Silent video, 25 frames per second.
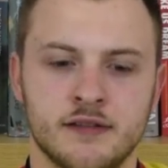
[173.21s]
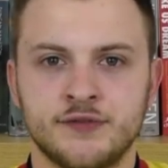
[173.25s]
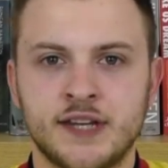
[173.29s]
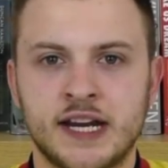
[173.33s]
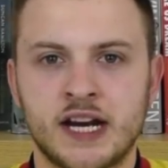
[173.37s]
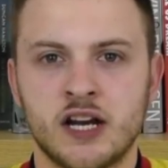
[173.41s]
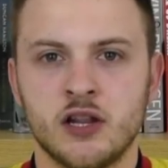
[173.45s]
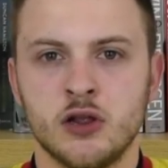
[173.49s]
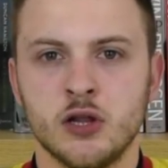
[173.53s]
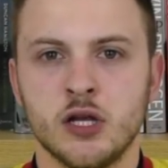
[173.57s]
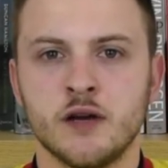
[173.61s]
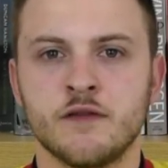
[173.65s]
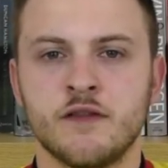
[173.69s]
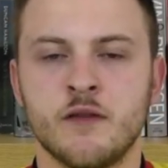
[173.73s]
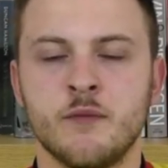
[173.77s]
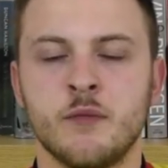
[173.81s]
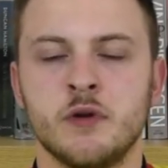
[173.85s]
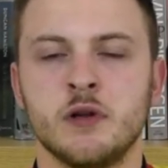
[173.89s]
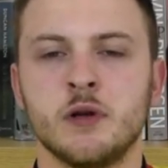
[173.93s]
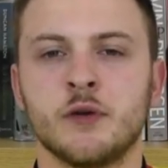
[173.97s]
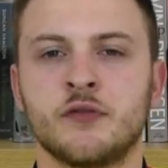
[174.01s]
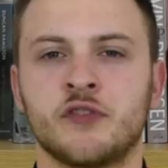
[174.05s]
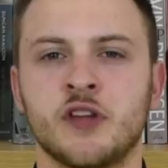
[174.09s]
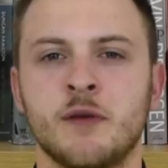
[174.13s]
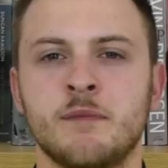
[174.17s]
Dejan Lovren
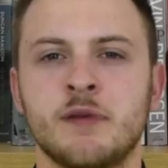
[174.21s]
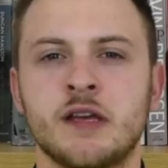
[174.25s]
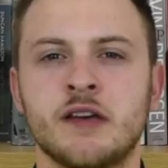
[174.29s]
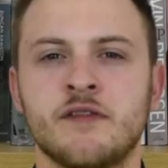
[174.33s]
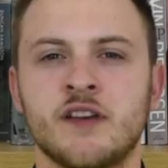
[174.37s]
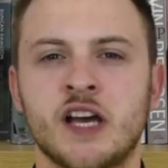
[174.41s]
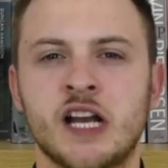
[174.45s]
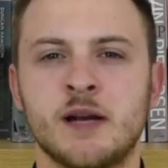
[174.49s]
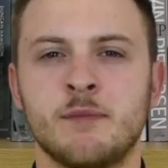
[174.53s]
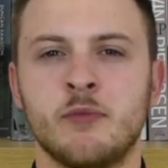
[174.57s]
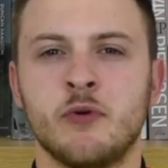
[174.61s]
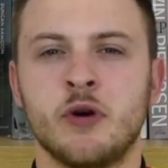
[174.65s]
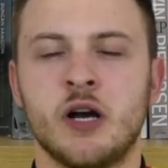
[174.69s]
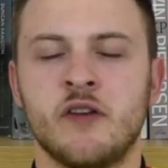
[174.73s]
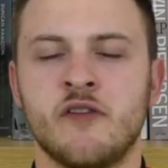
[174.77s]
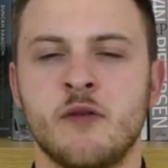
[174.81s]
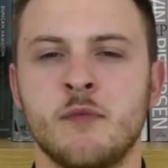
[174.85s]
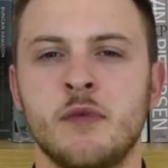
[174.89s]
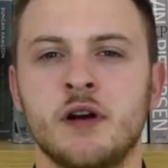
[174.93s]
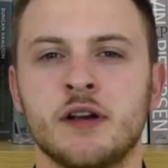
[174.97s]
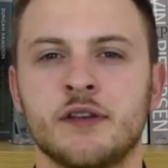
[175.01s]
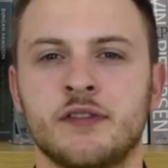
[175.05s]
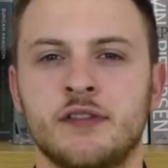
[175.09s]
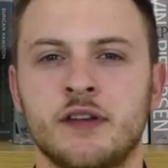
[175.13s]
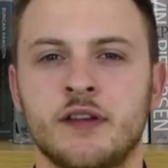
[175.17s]
will also be available and we
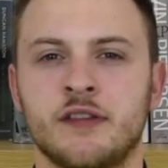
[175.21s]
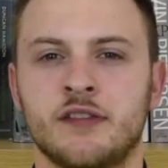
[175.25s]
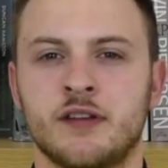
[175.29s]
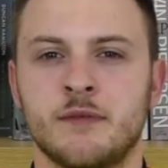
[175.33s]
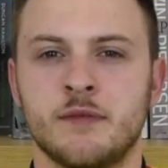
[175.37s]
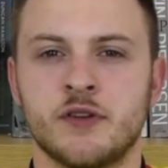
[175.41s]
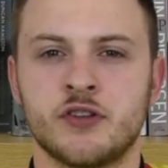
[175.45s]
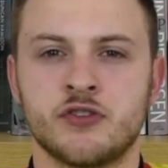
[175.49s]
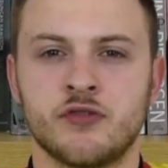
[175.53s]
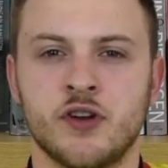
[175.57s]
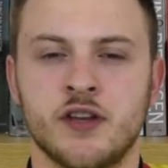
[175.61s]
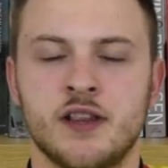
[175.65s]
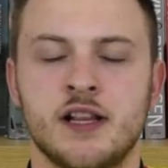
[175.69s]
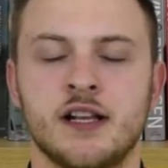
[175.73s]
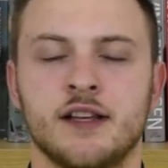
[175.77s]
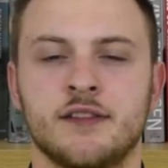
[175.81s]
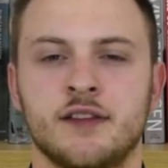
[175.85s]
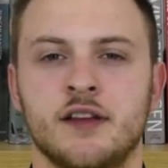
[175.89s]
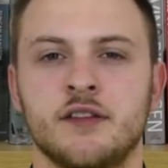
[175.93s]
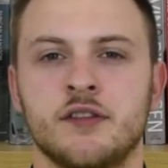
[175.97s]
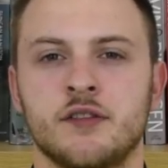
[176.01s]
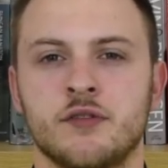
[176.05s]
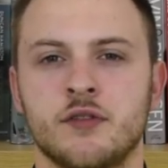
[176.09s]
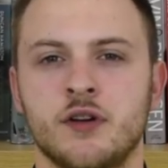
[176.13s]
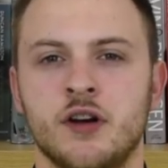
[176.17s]
might see some of Trent
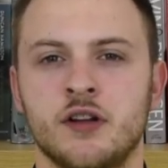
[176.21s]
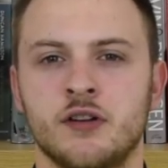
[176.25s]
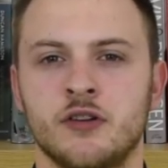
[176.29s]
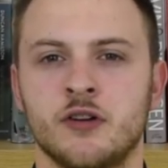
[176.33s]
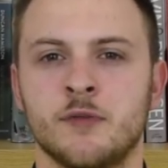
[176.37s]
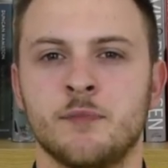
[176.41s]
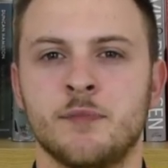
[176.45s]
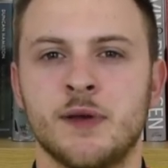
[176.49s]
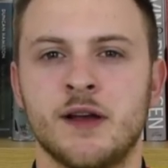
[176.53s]
Alexander-Arnold,